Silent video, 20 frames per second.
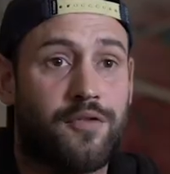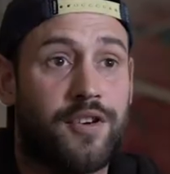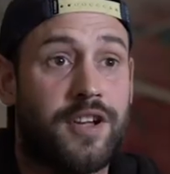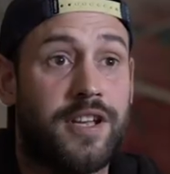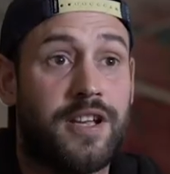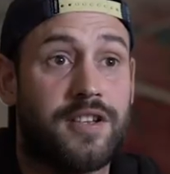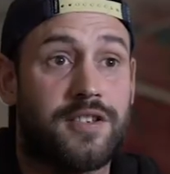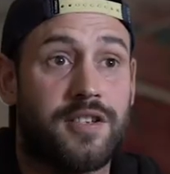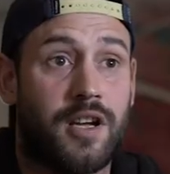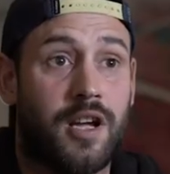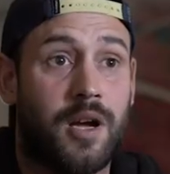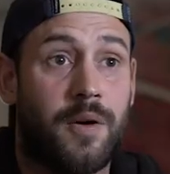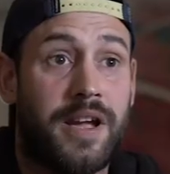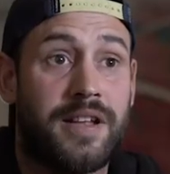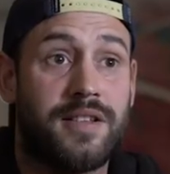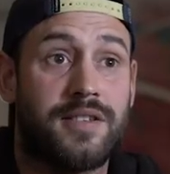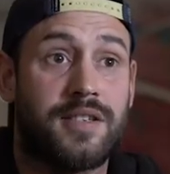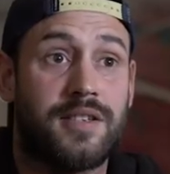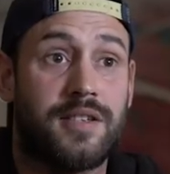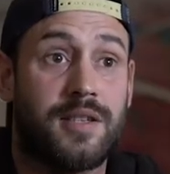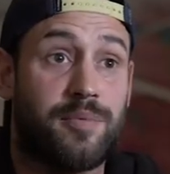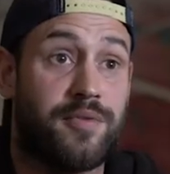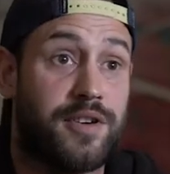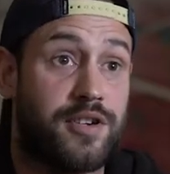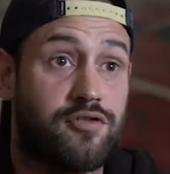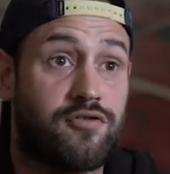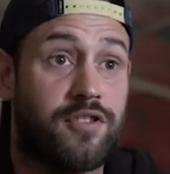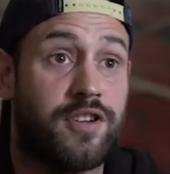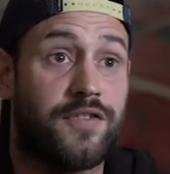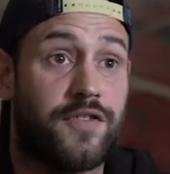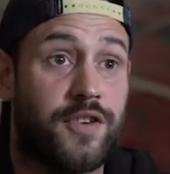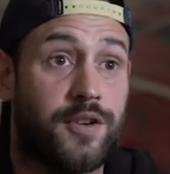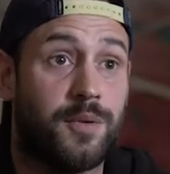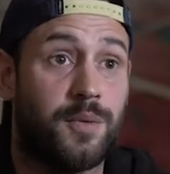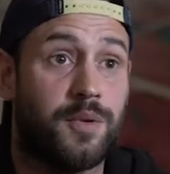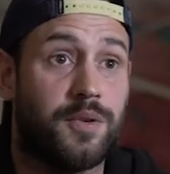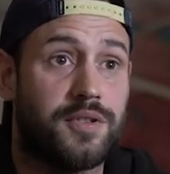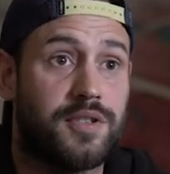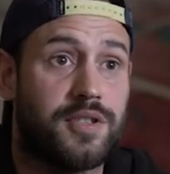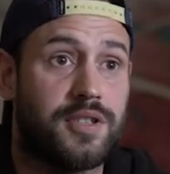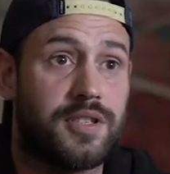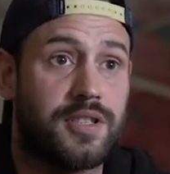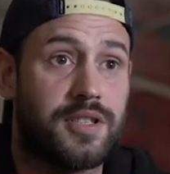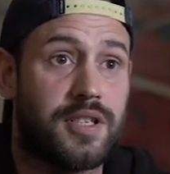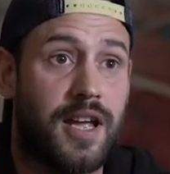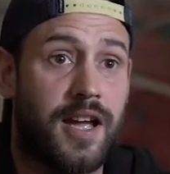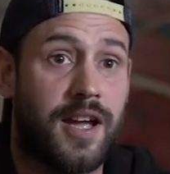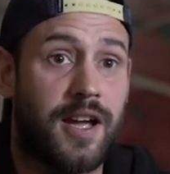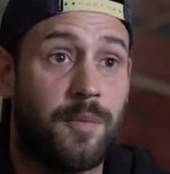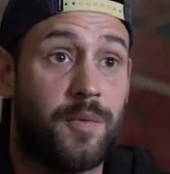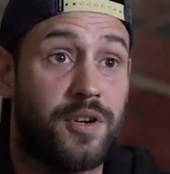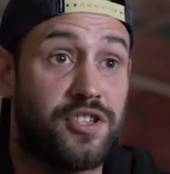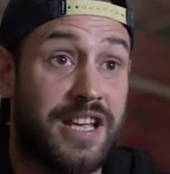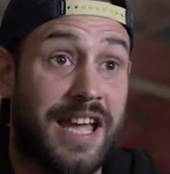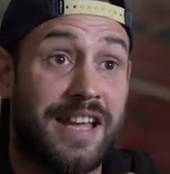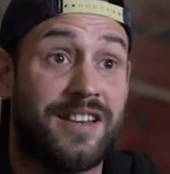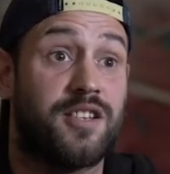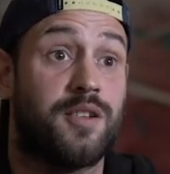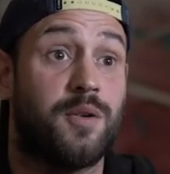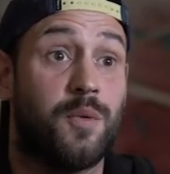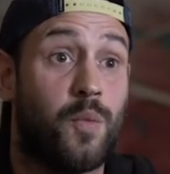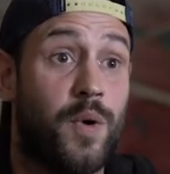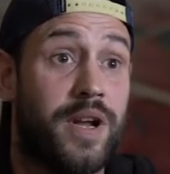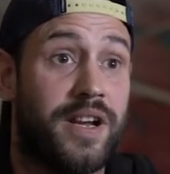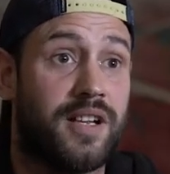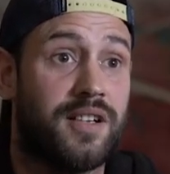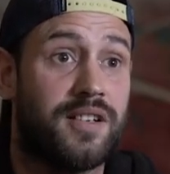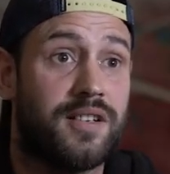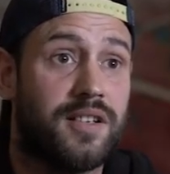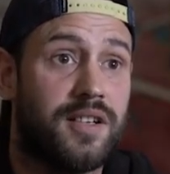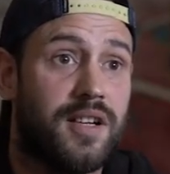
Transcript: 3 years ago, I entered the British Street Food Awards, which ended up winning.